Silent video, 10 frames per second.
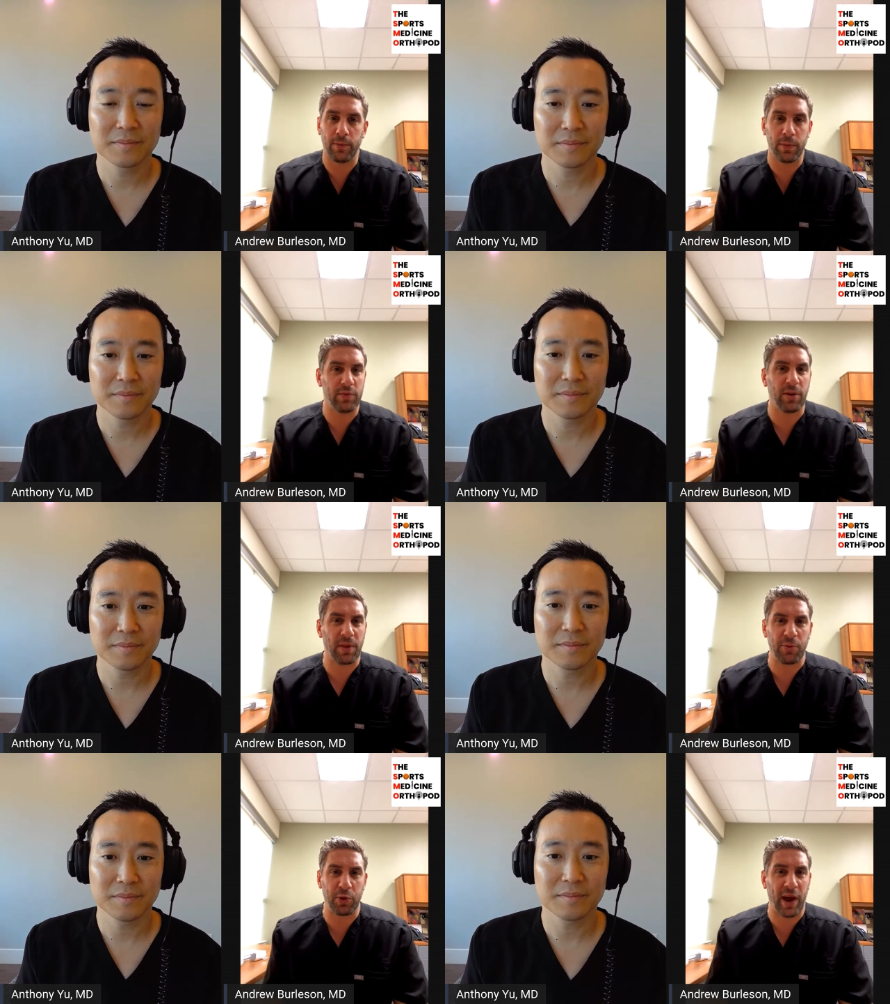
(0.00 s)

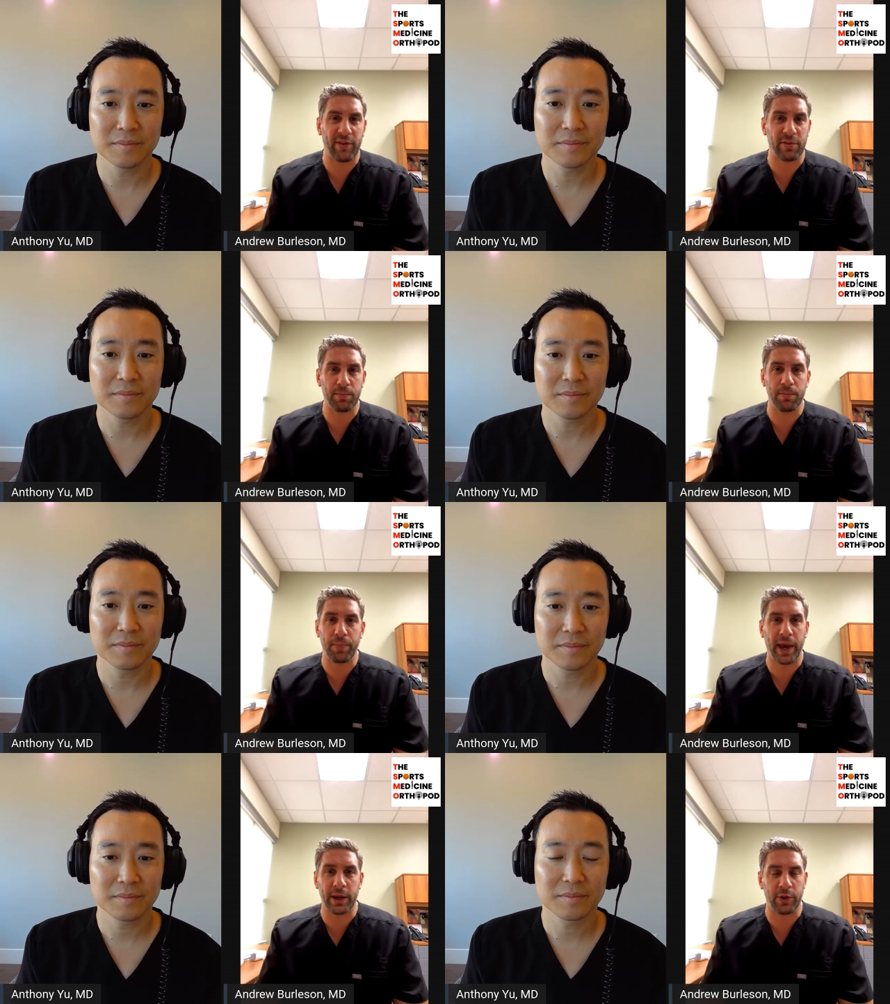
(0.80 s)
Speaker 1: sometimes people have some
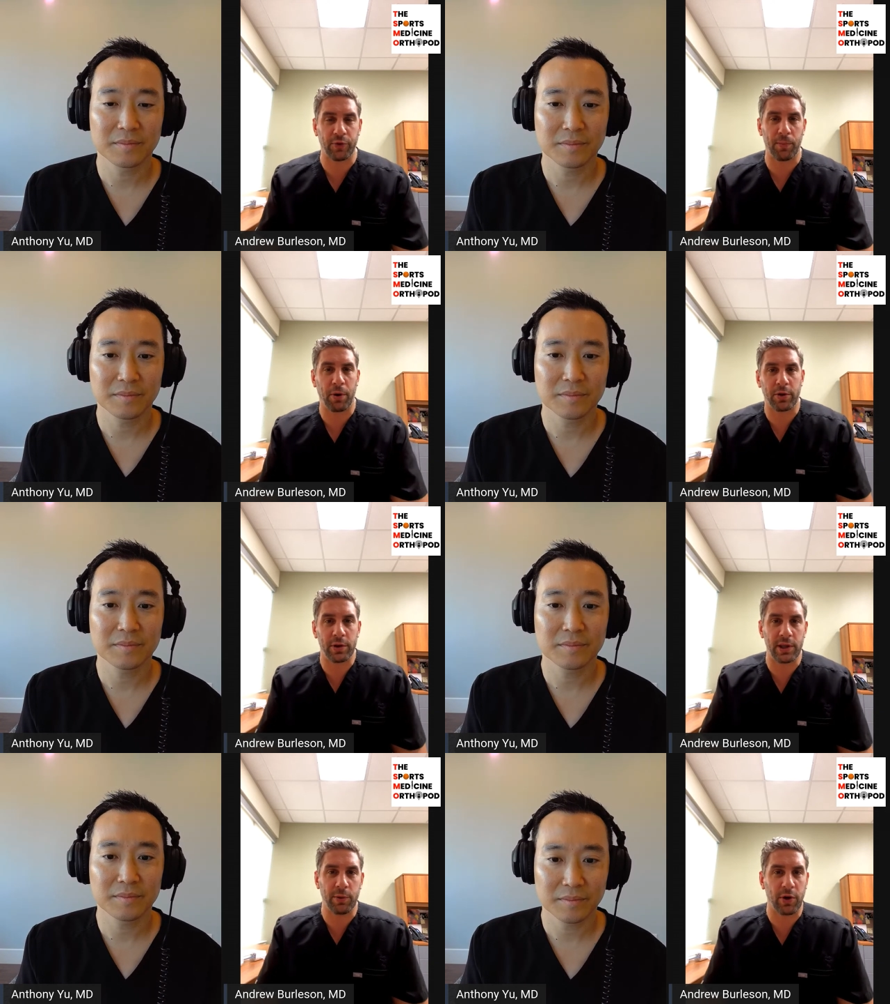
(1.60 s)
pain in the front part of the
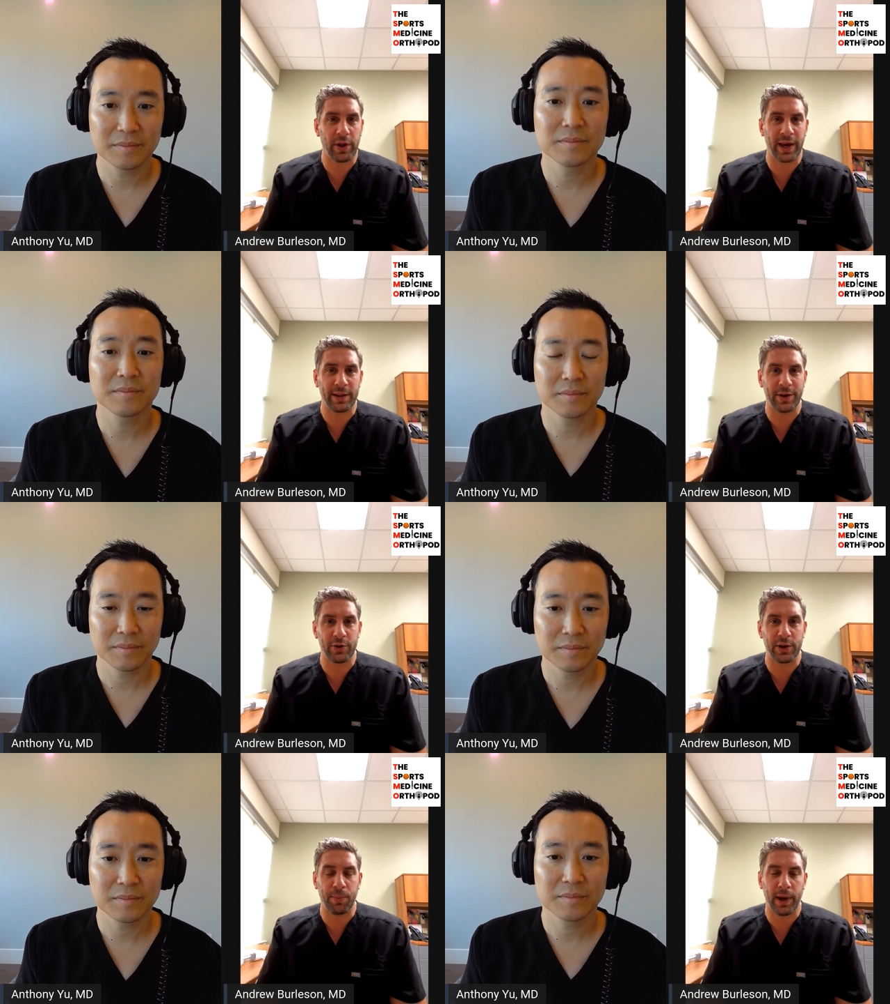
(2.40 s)
knee. We call it anterior
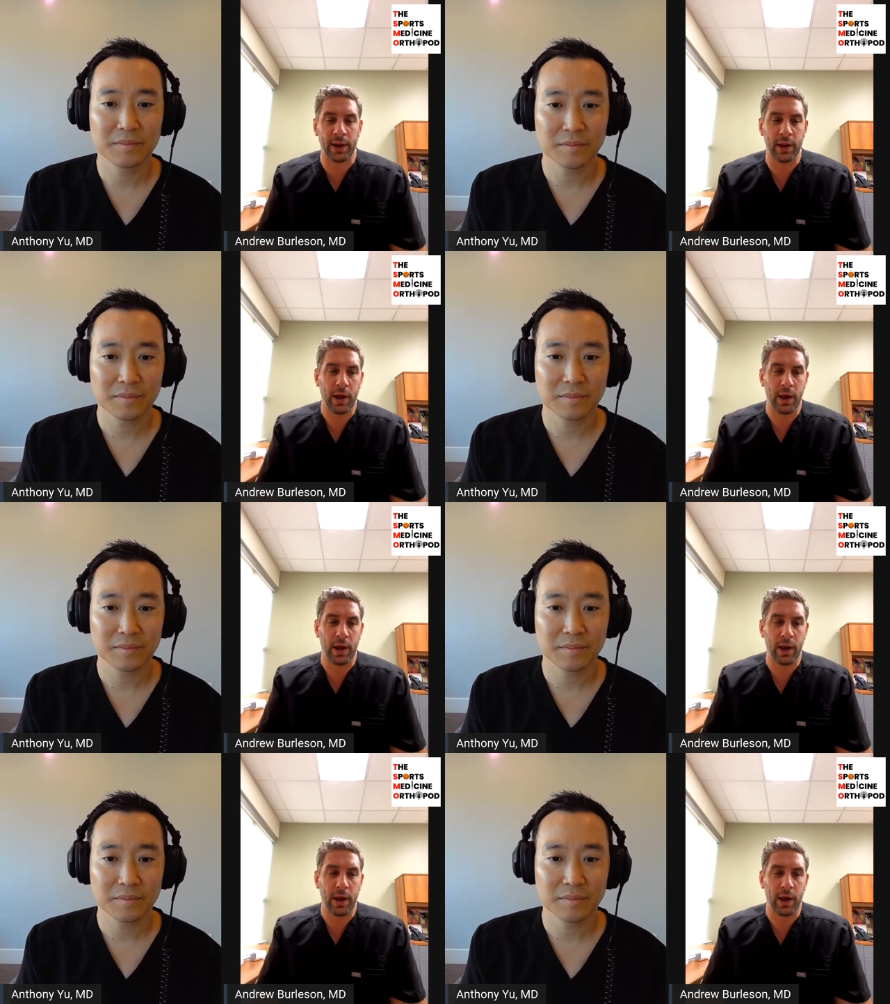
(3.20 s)
knee pain.